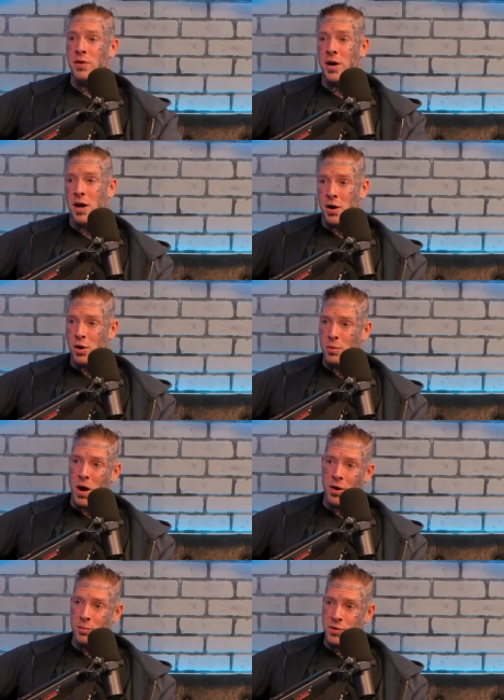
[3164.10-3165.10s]
and I on our,
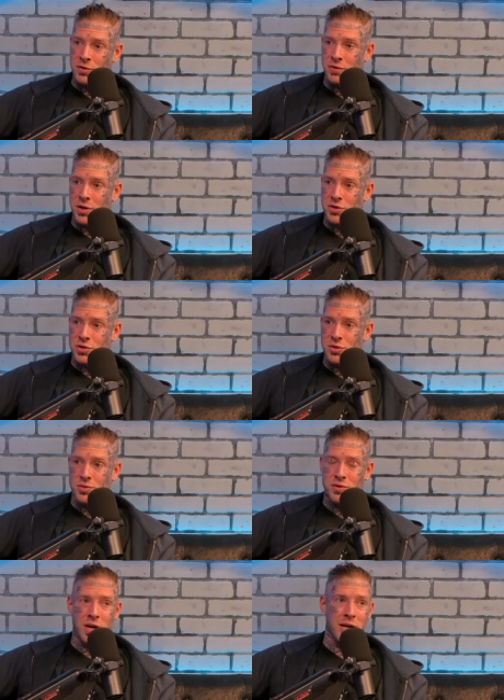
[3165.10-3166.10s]
on our music video
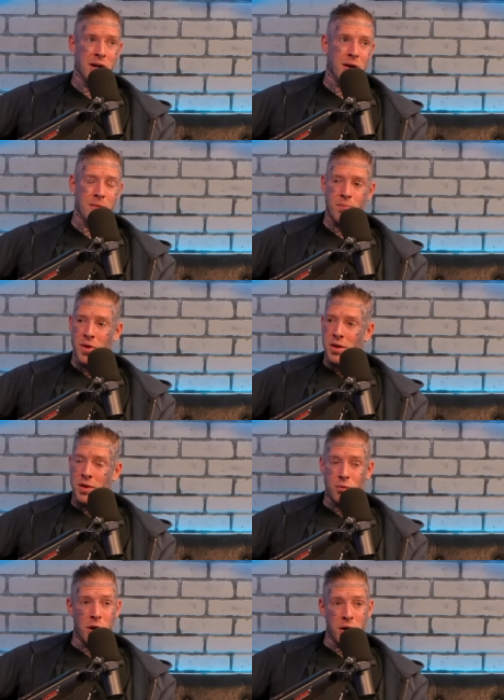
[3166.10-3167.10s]
shoots. They um,
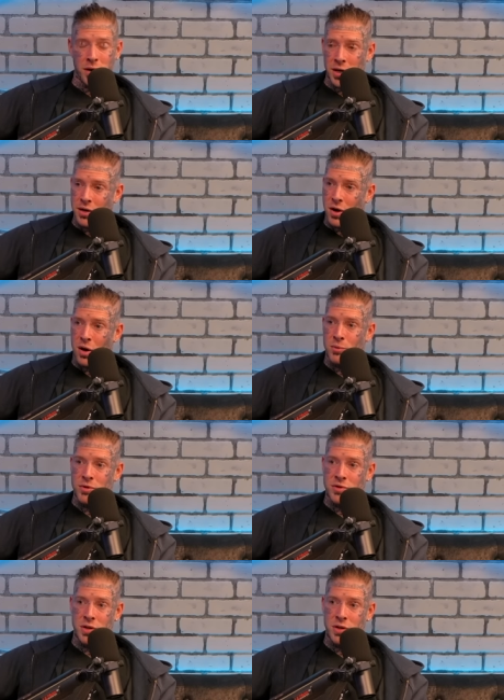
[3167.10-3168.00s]
they run our e-commerce.